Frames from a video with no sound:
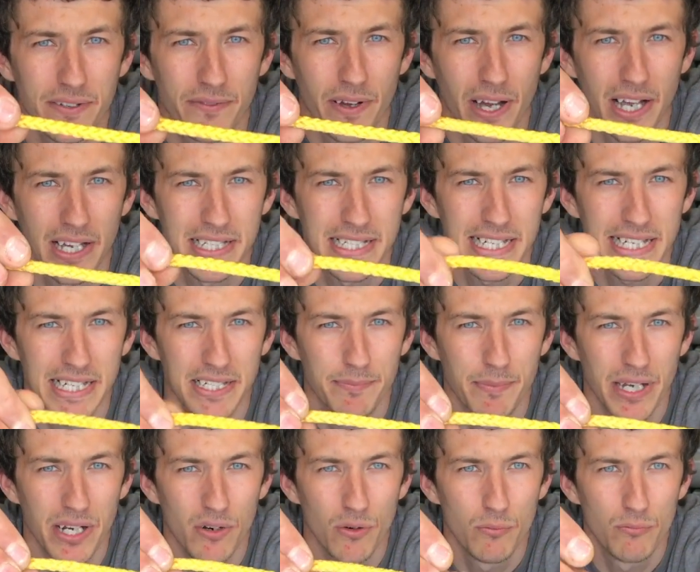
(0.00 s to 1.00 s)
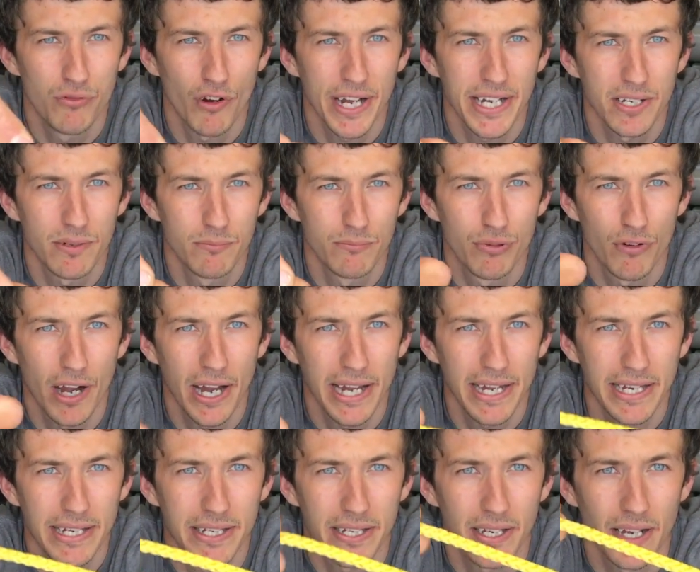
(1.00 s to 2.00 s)
of 6mm braid on
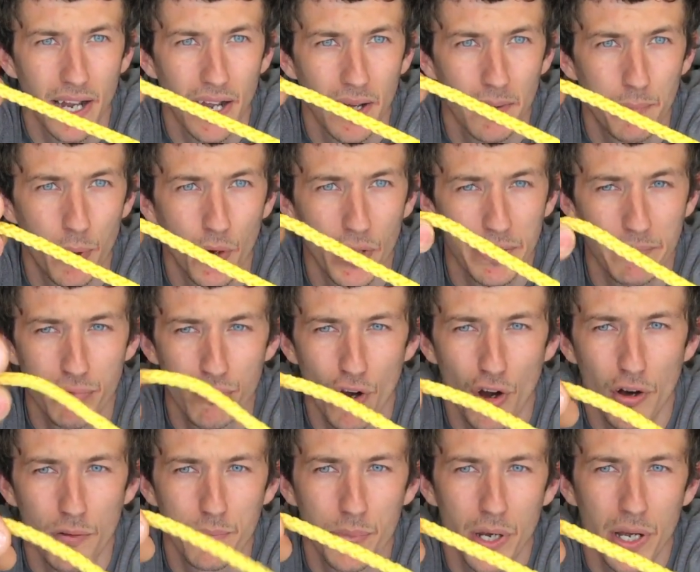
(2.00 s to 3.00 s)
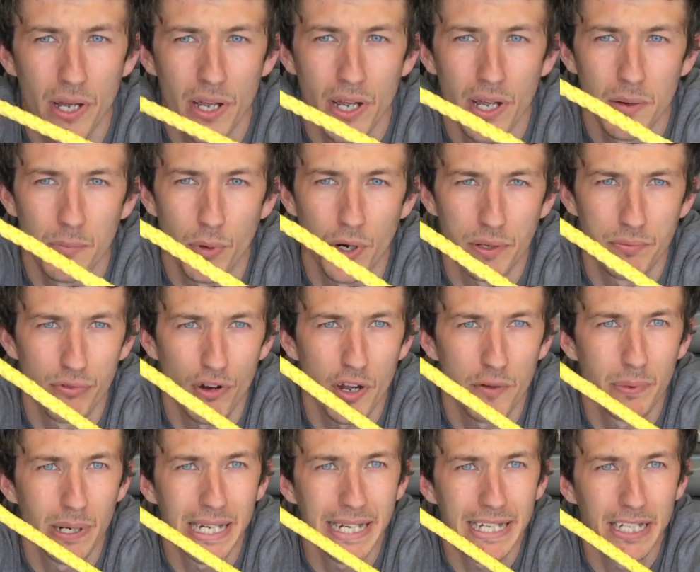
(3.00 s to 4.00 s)
braid
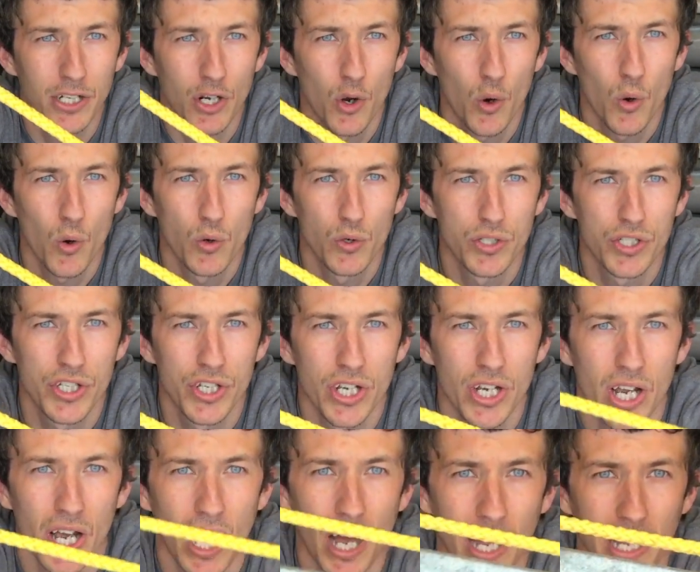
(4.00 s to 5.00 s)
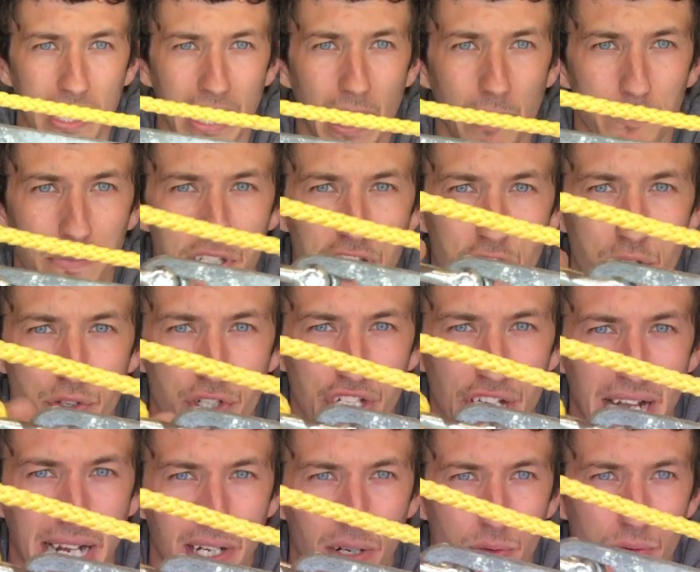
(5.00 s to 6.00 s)
polypropylene cord. Yeah, 2
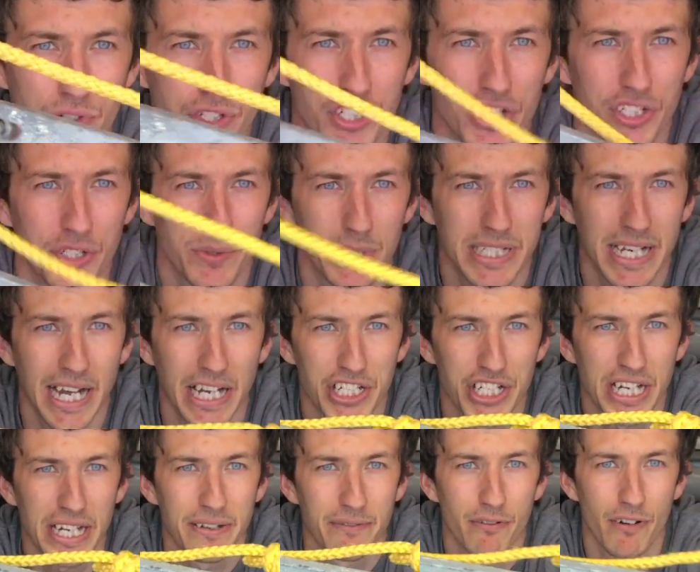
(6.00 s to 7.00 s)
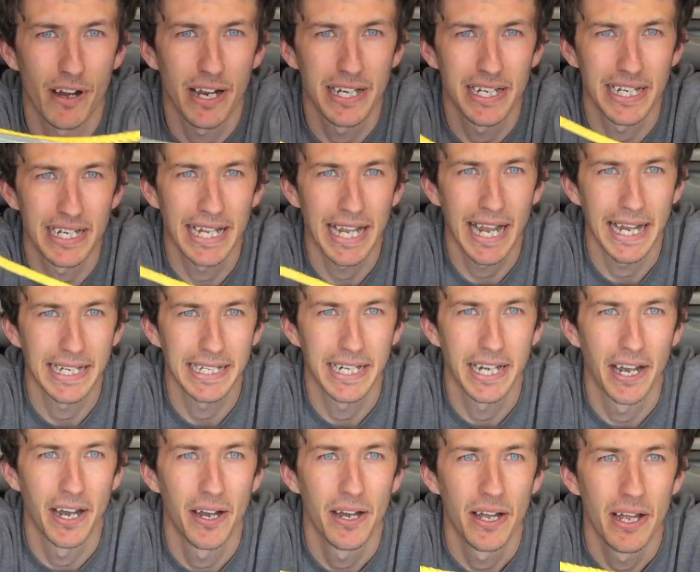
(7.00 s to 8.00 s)
shackles just to attach at either end of the
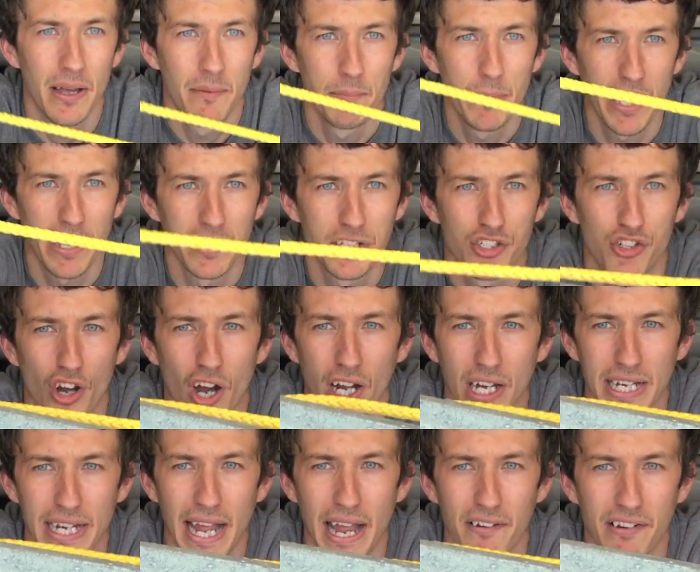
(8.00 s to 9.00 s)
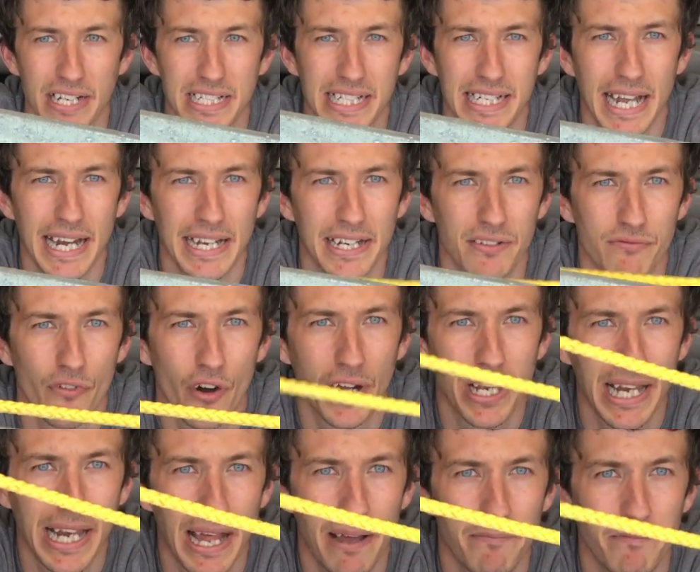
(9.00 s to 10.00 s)
anchor. Bit of trial and error to get it the
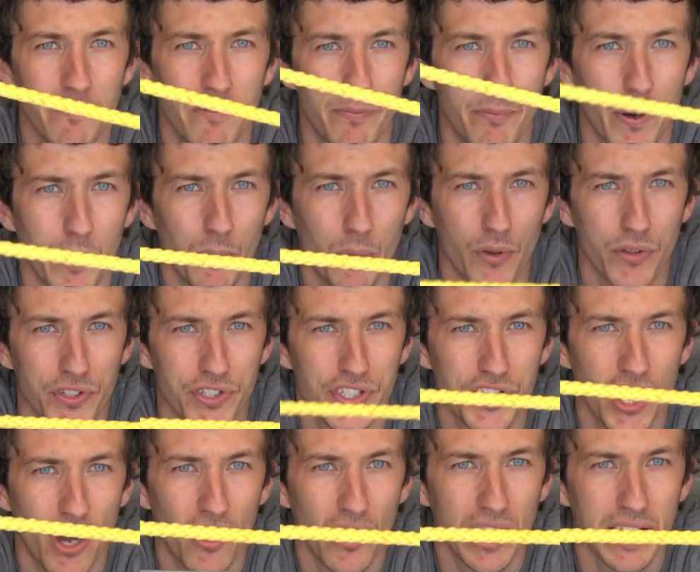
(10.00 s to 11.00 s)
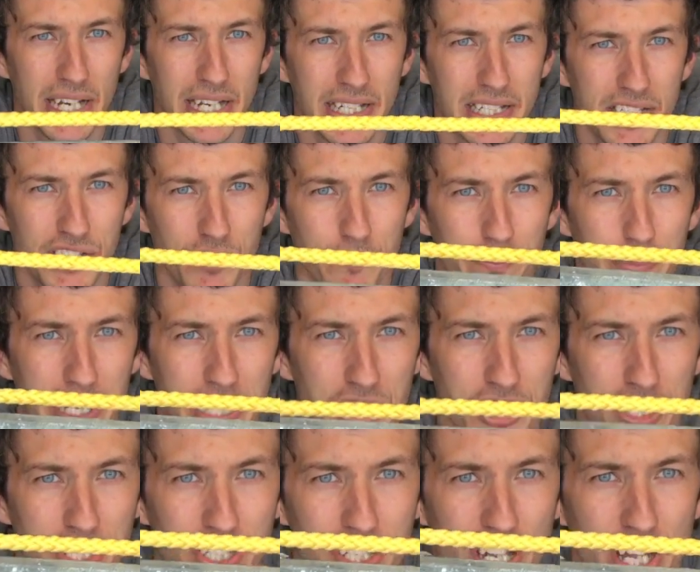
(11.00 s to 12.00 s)
right length, but once tied it should be
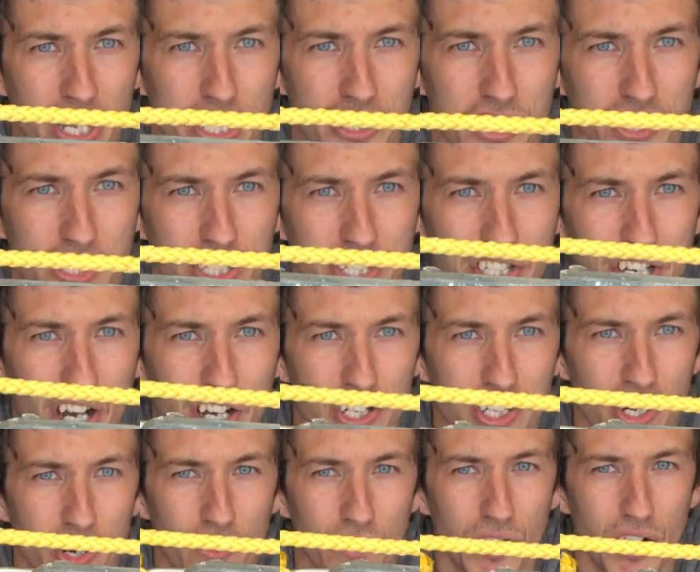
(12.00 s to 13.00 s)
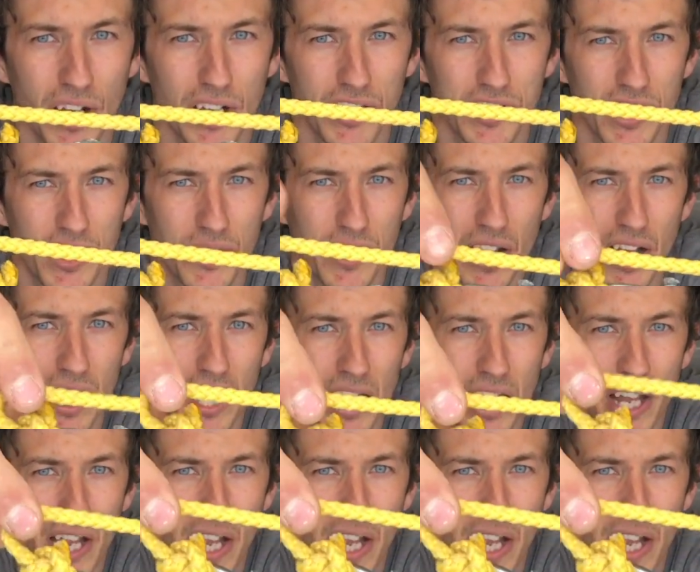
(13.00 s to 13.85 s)
just a touch longer, so that